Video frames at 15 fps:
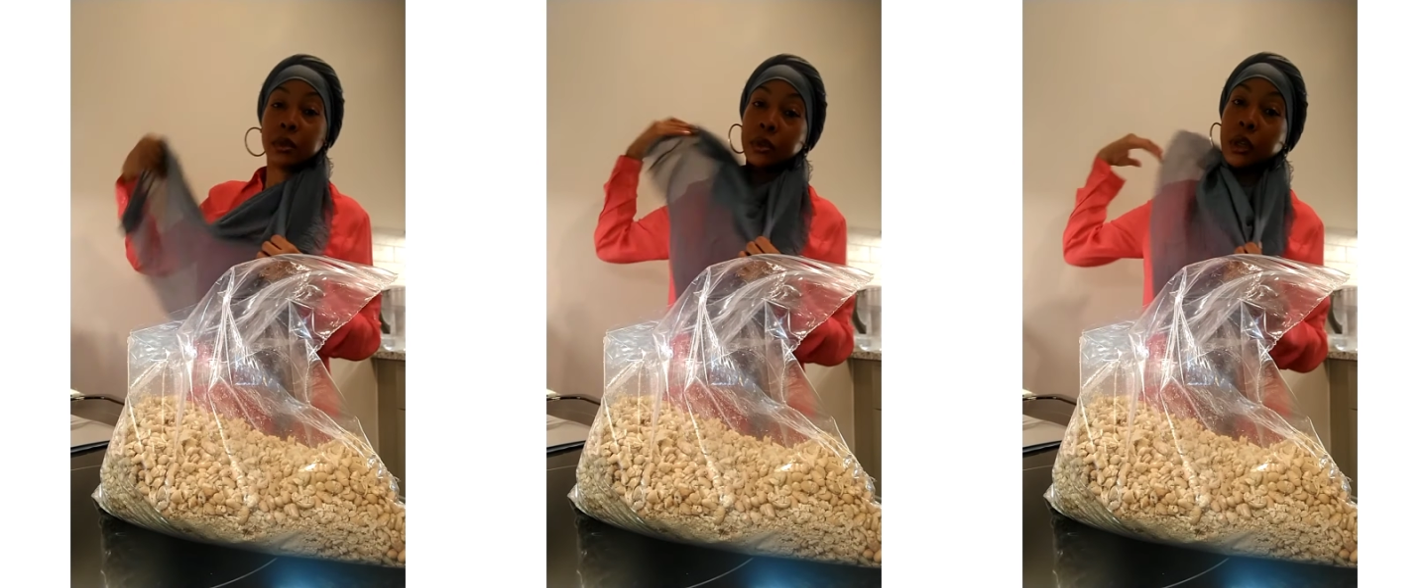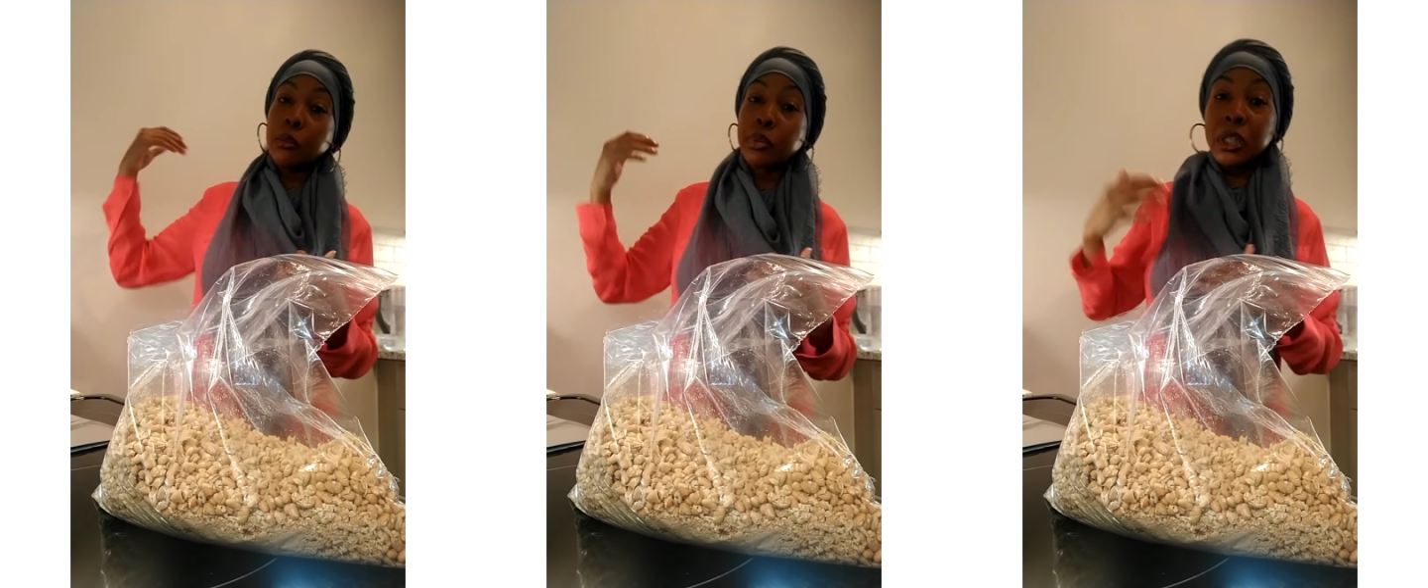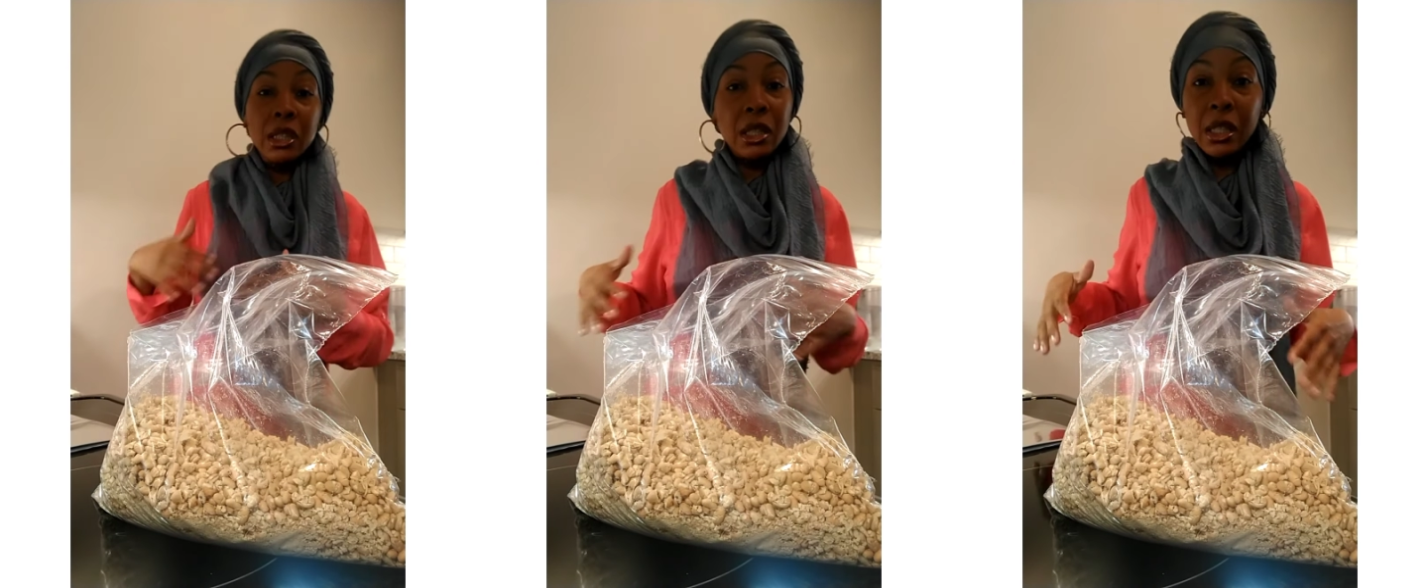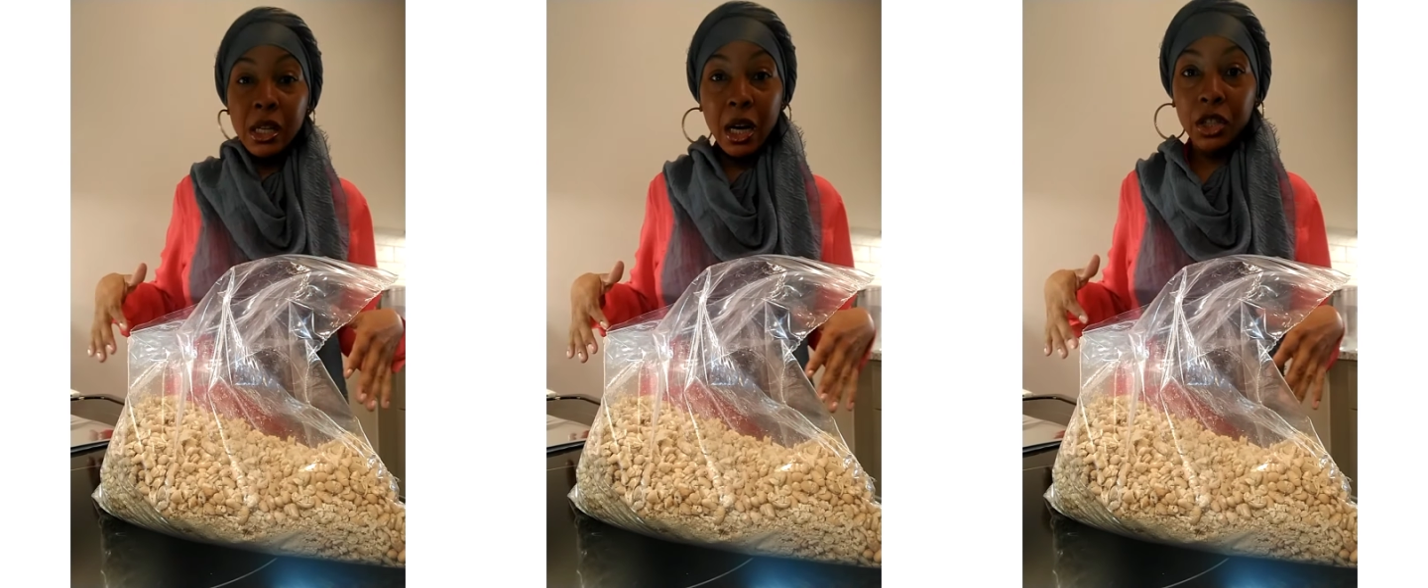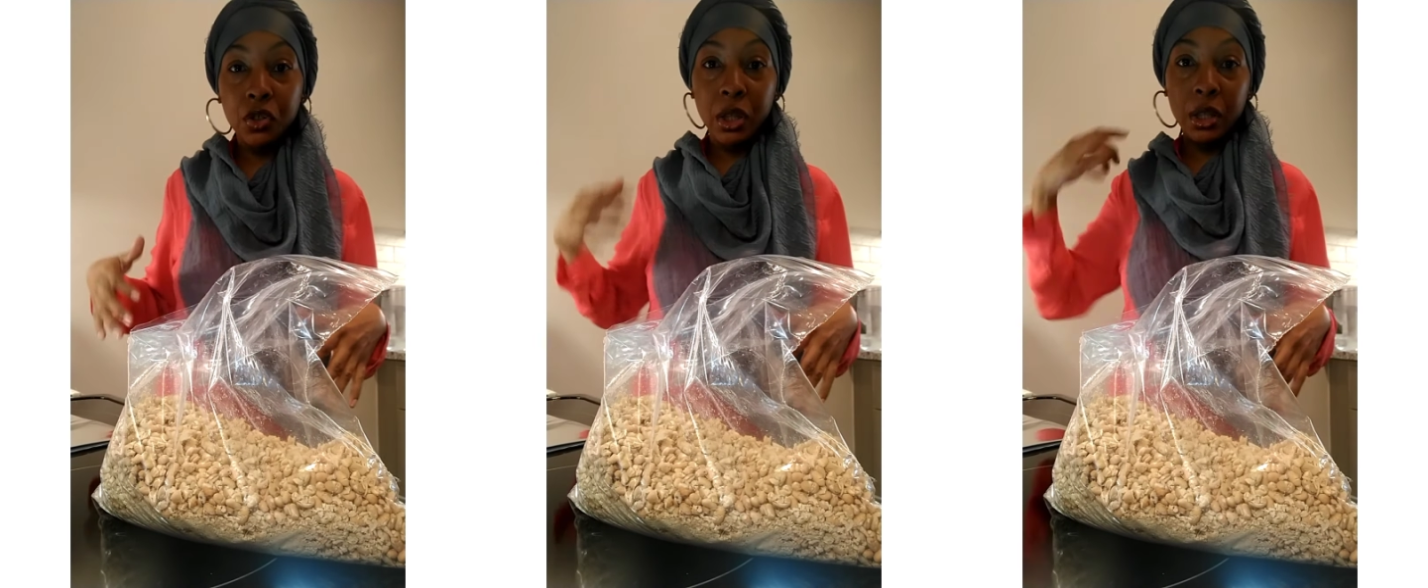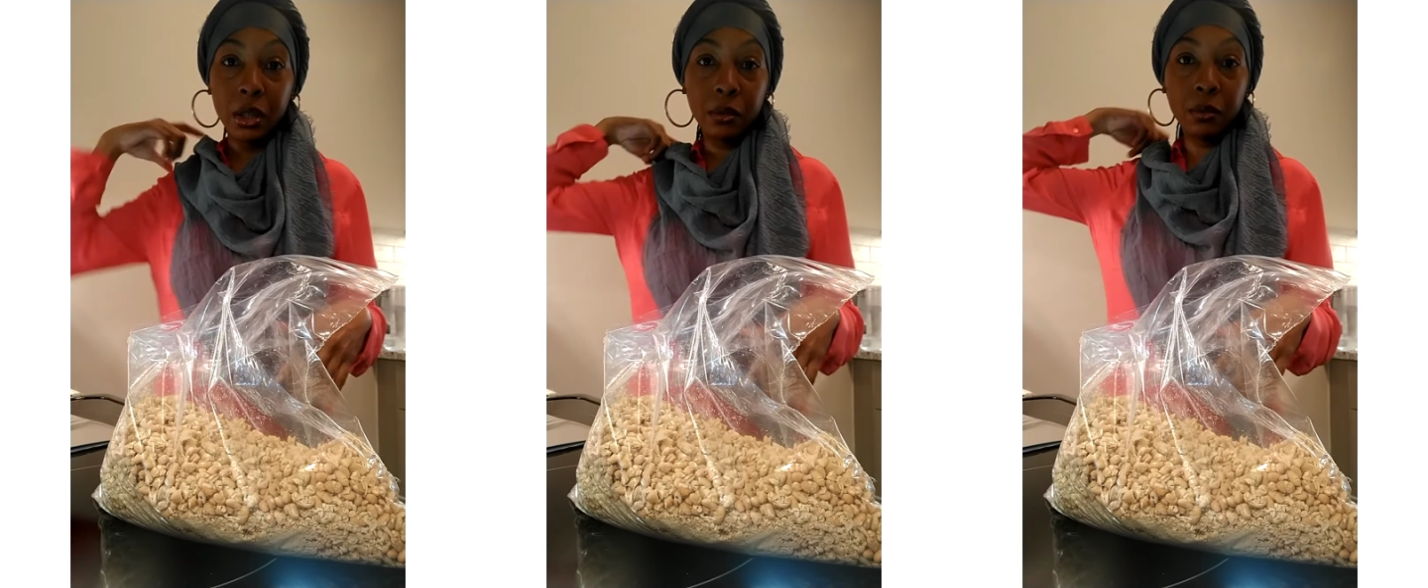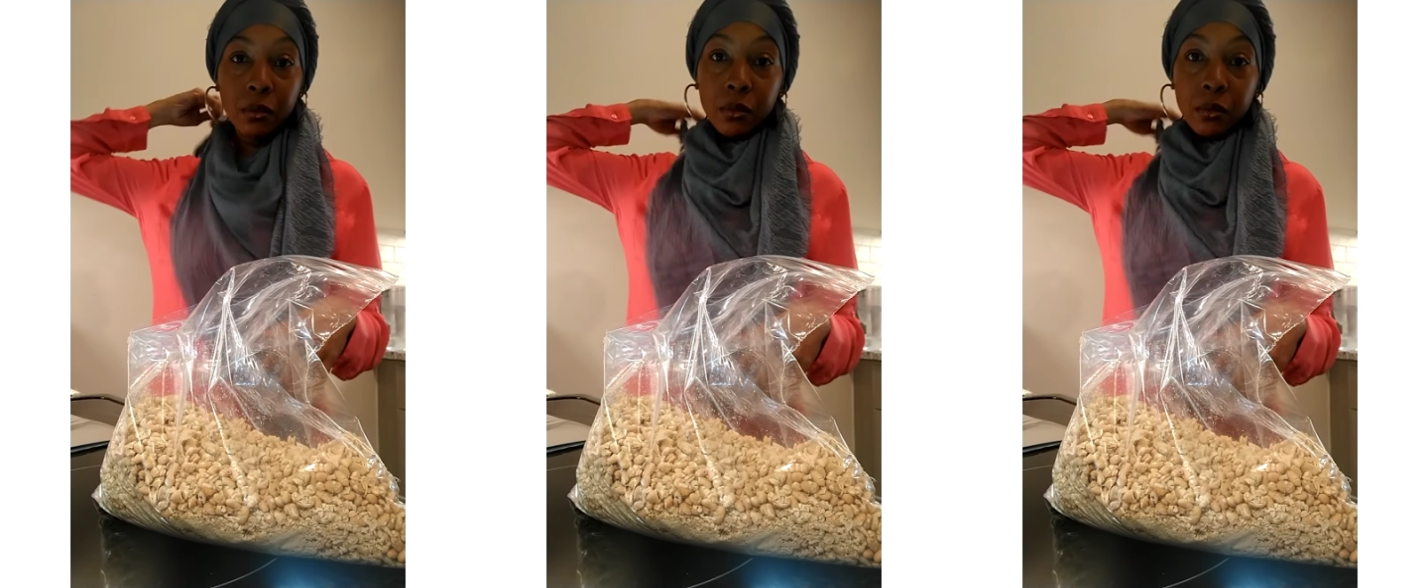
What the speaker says: Completely dehydrated,